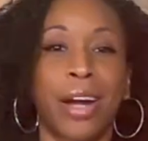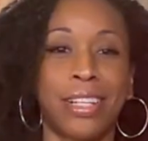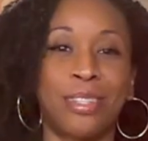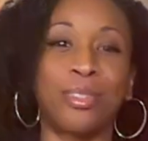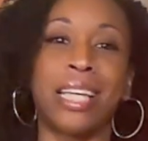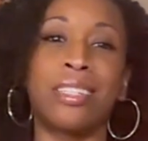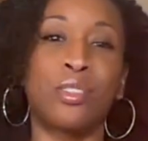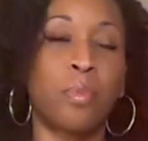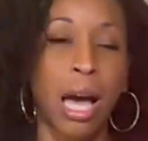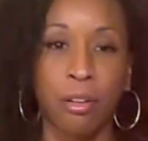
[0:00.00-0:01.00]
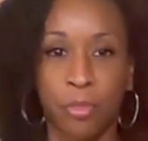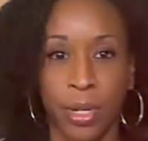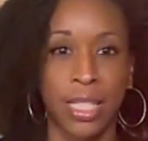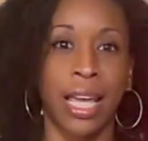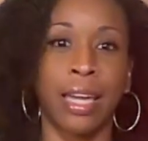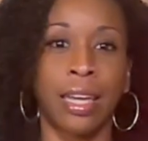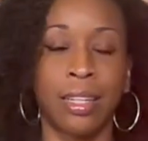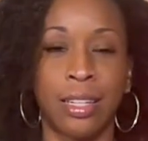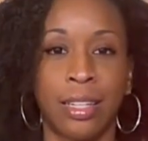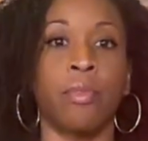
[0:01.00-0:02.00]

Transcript: right, so let's zoom out for a second.